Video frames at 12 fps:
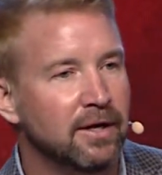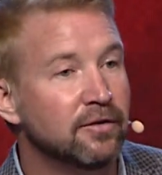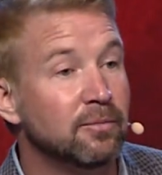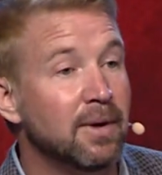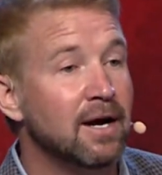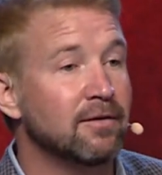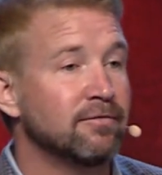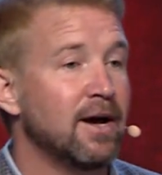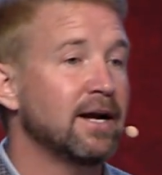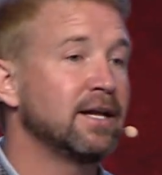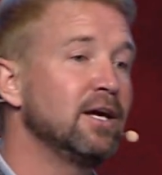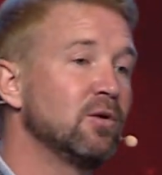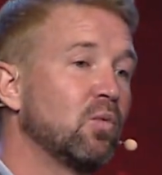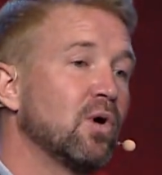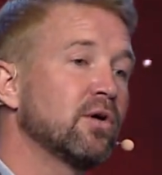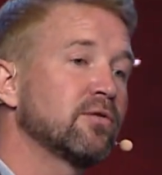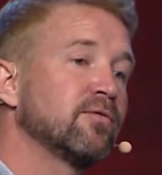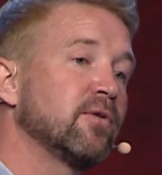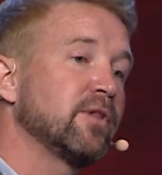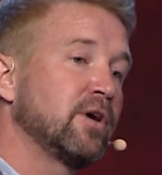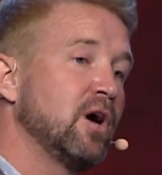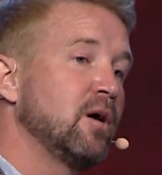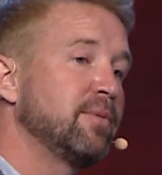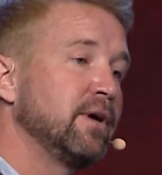As a matter of fact, he had worked for the
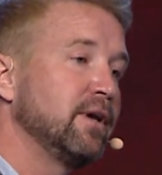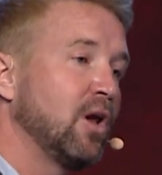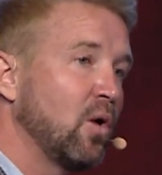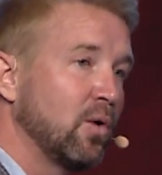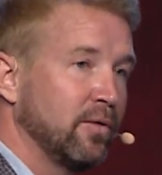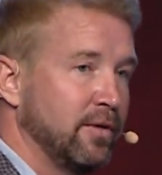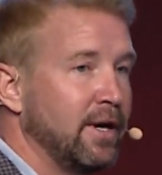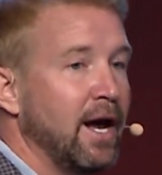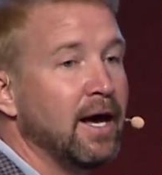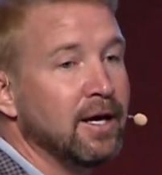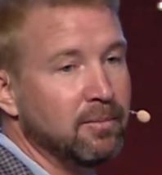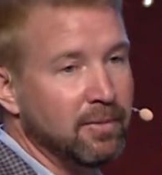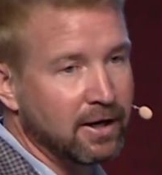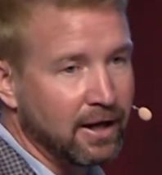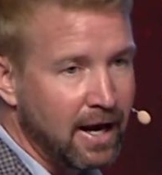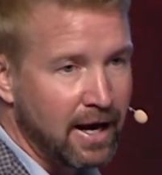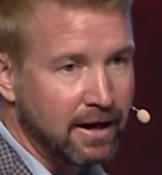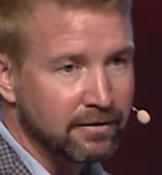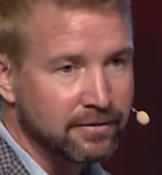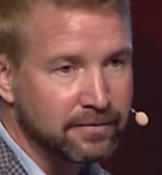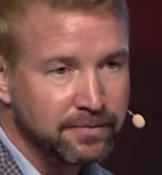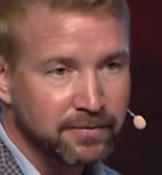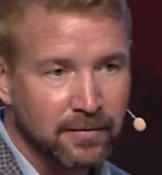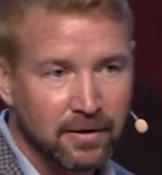company longer than I had been alive.
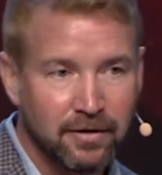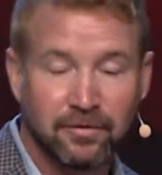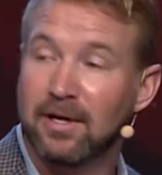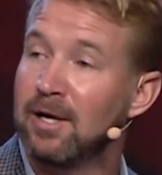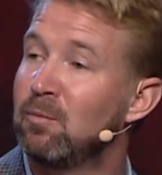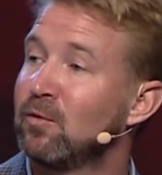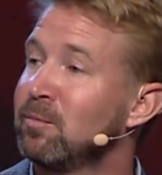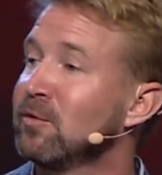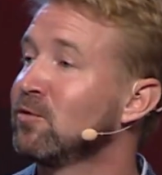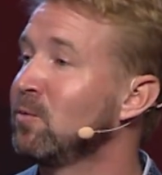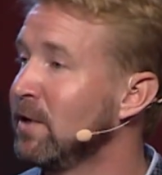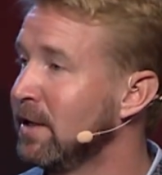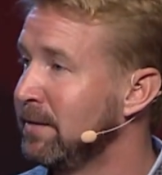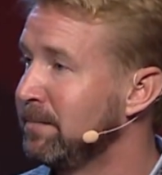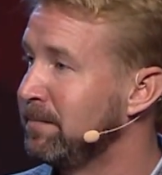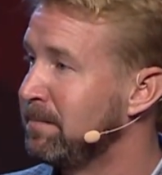His name was Mr. Willie.